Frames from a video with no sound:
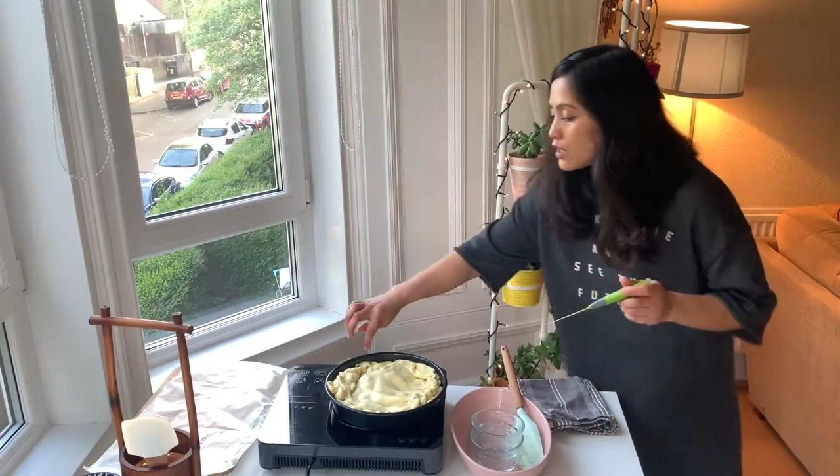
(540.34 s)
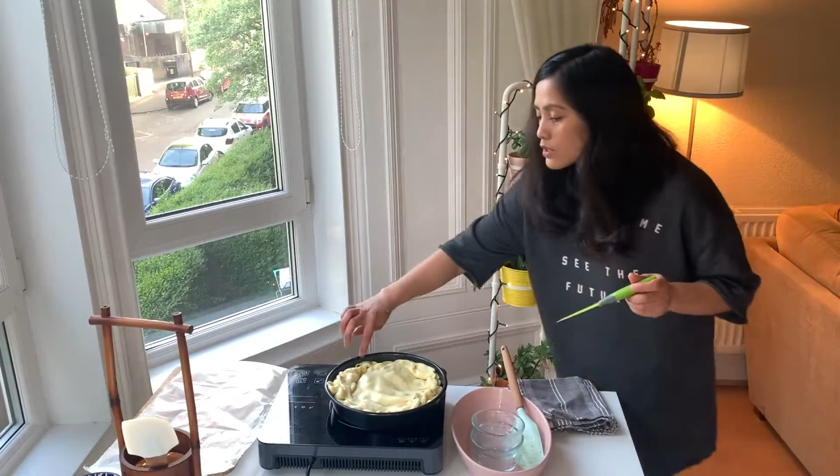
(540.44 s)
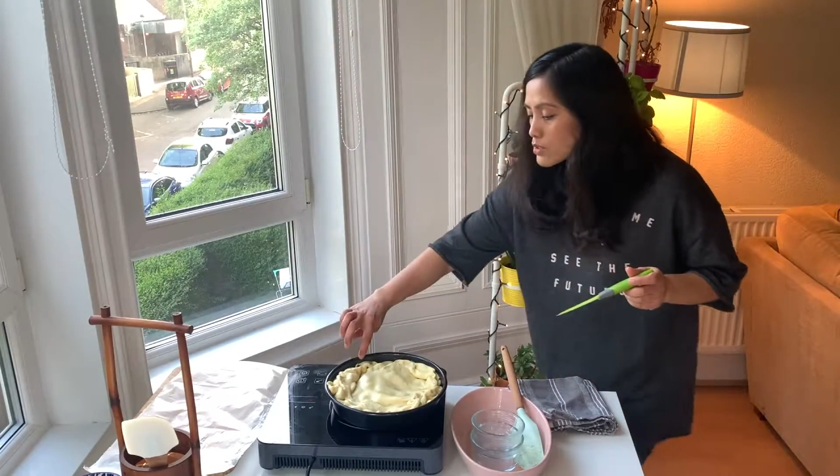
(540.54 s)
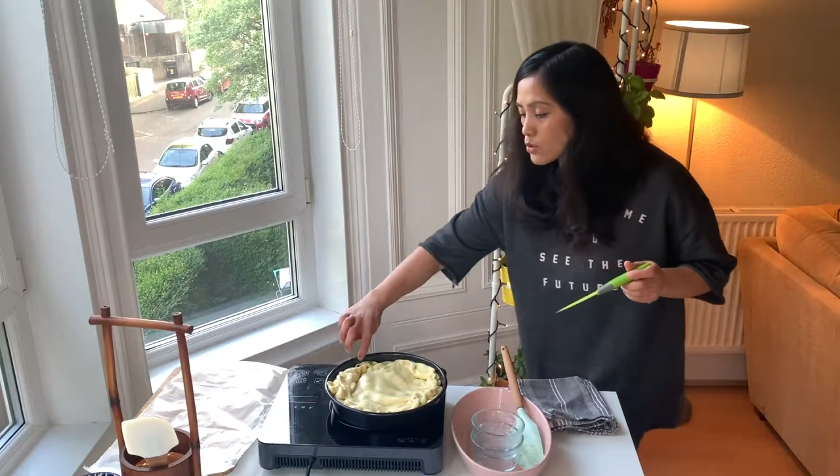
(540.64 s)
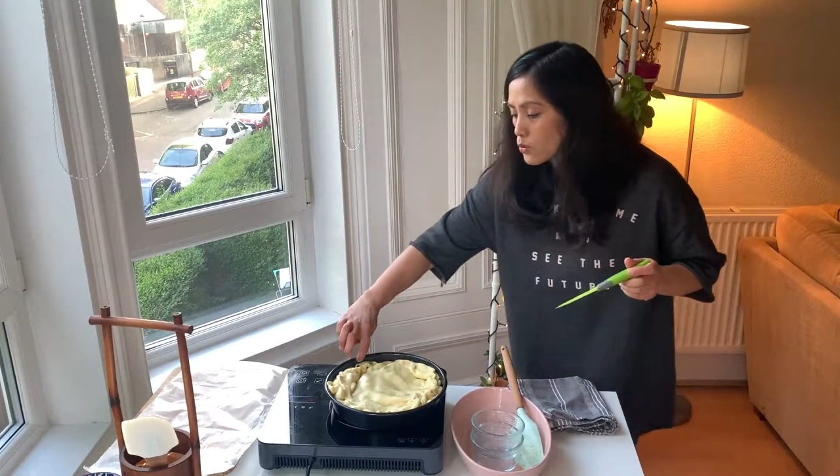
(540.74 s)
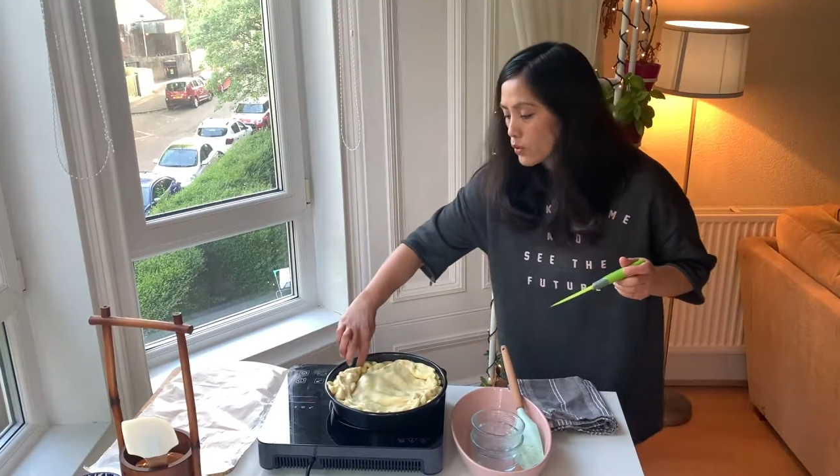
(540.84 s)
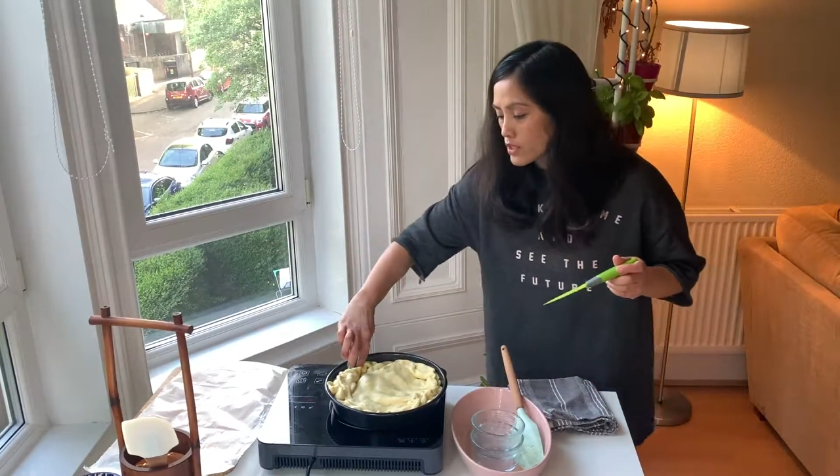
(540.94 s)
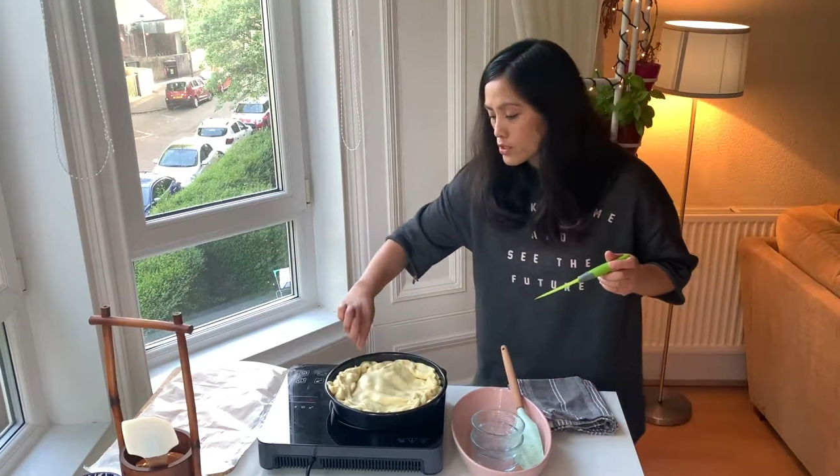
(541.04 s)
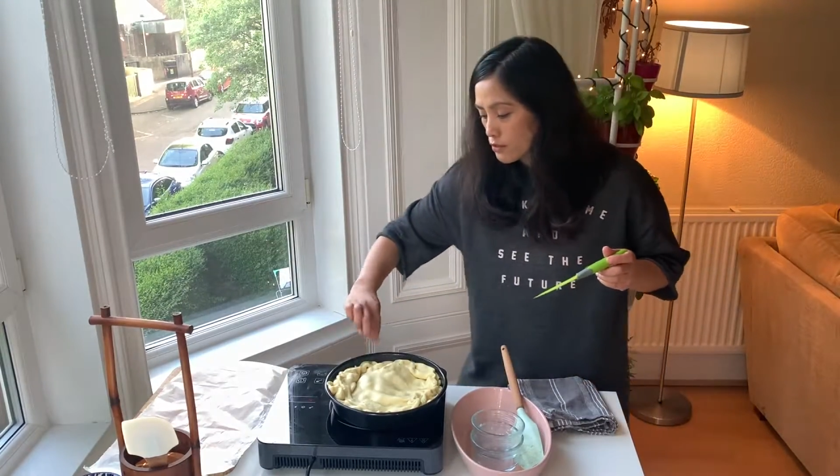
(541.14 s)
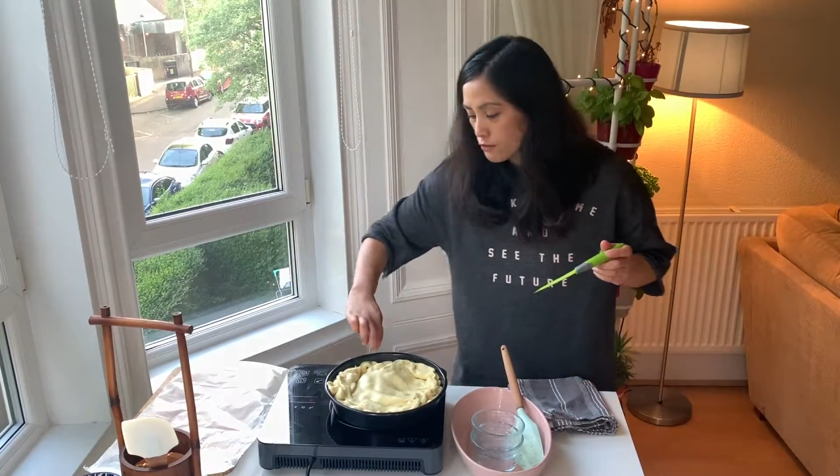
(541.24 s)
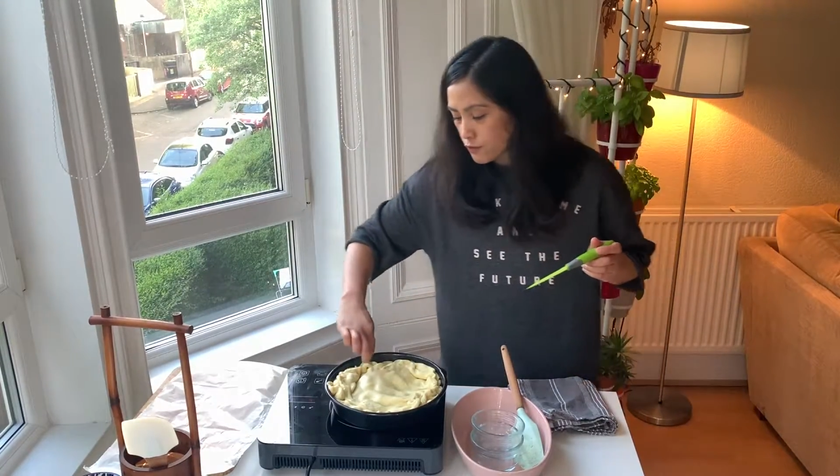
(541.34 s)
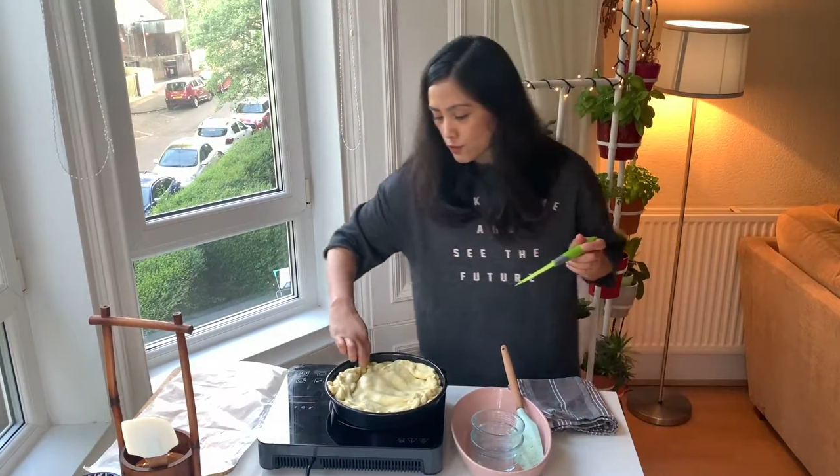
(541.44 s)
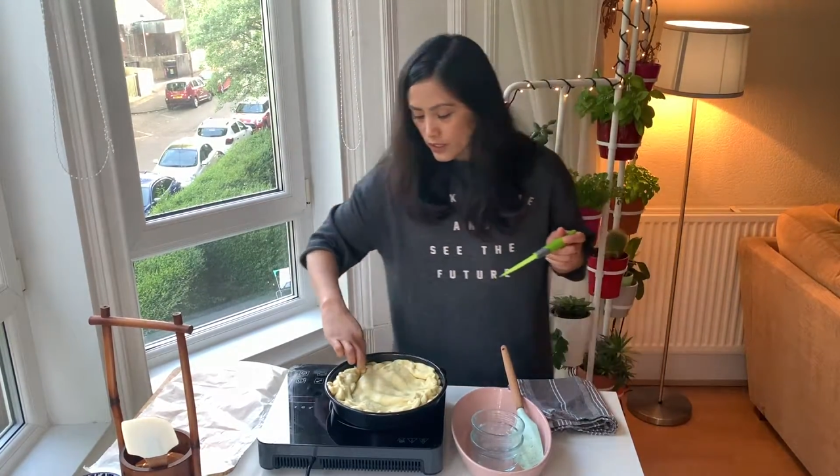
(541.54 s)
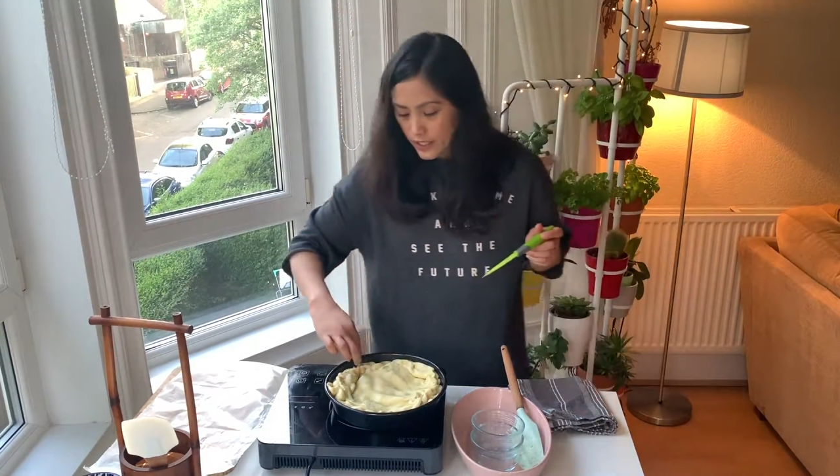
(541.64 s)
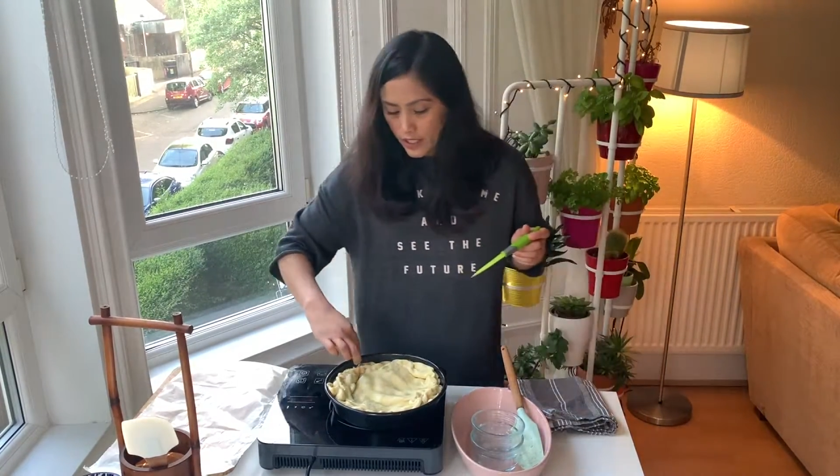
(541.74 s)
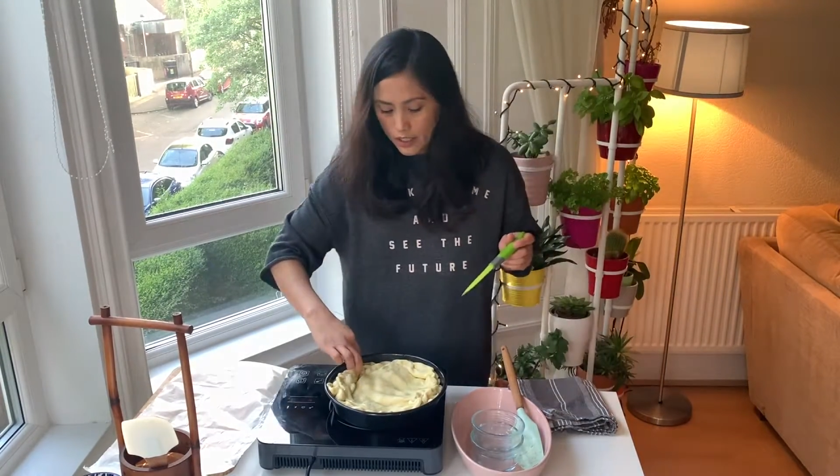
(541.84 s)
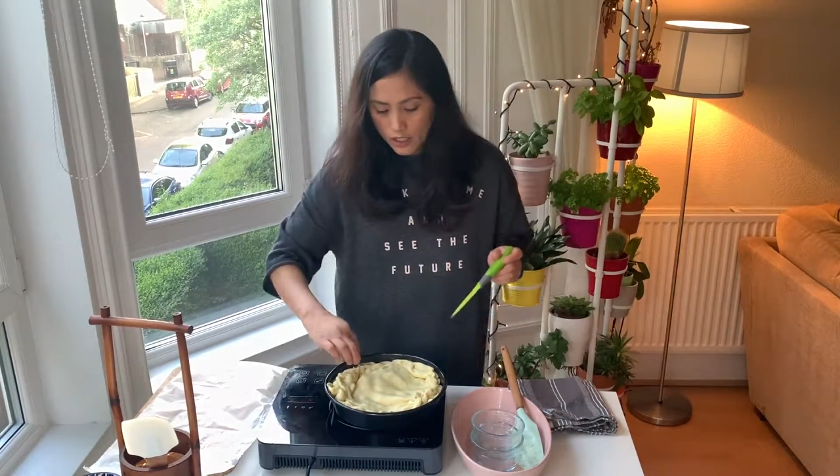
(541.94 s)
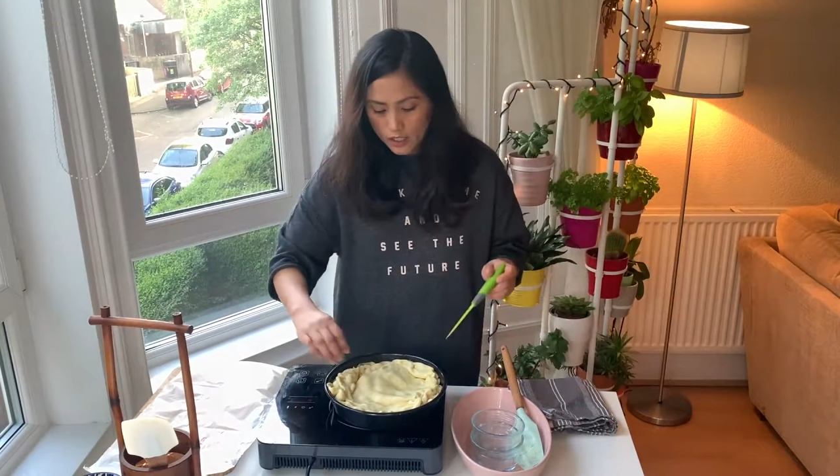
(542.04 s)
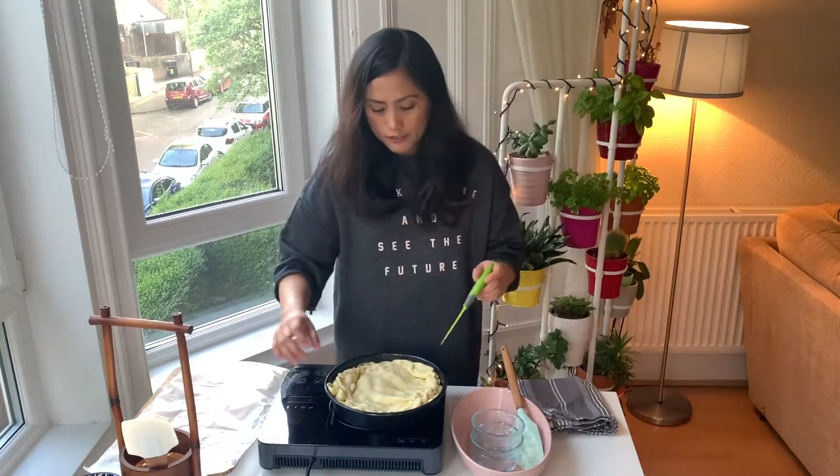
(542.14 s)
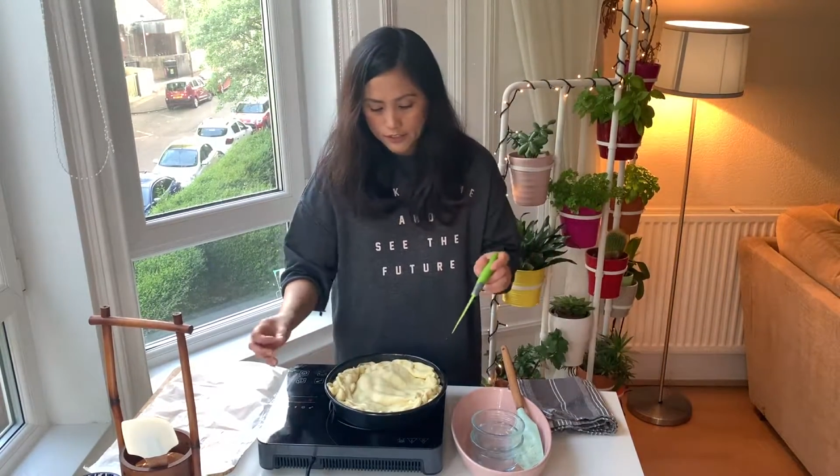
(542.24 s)
So once you've fully
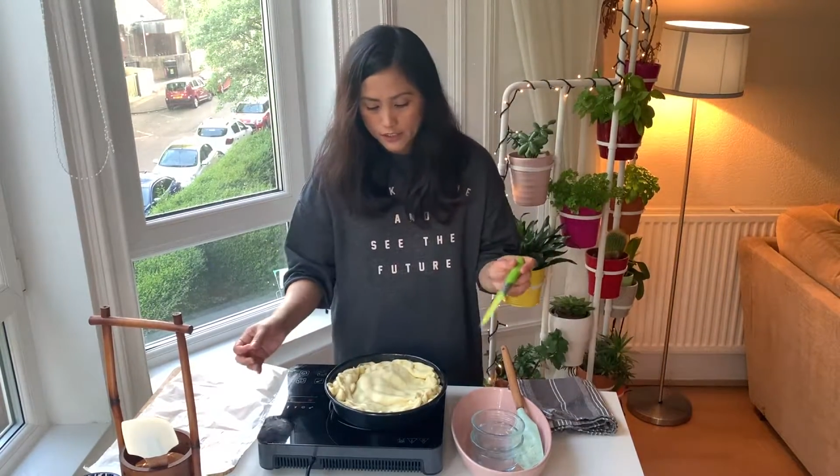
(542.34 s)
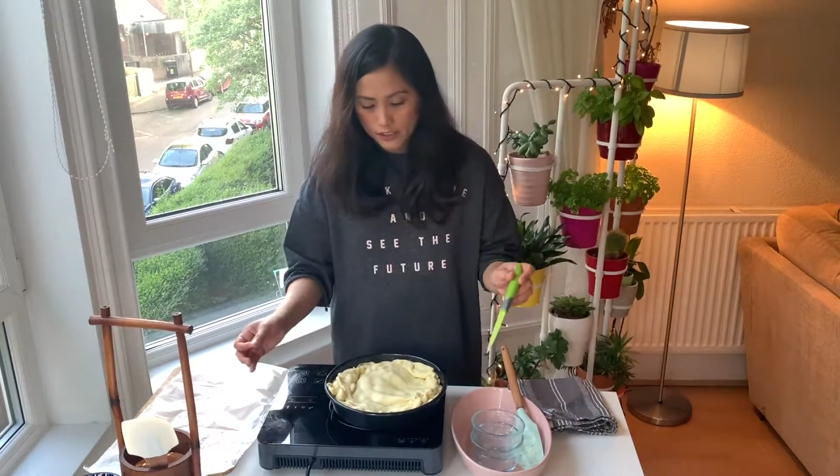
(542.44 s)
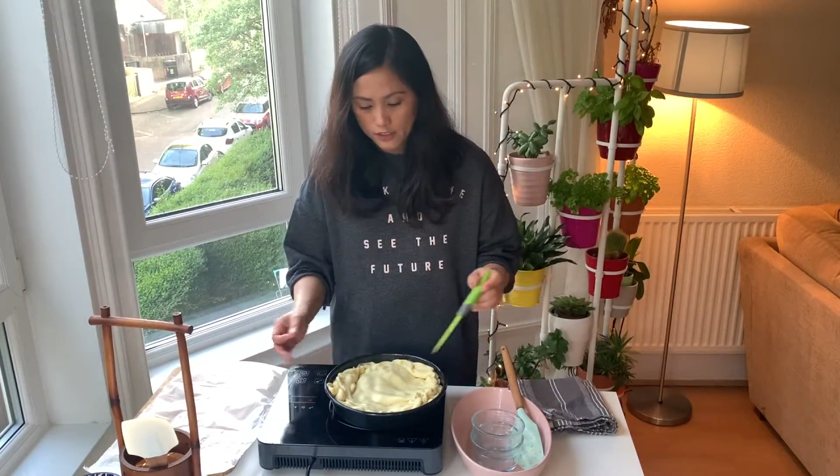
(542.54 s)
covered,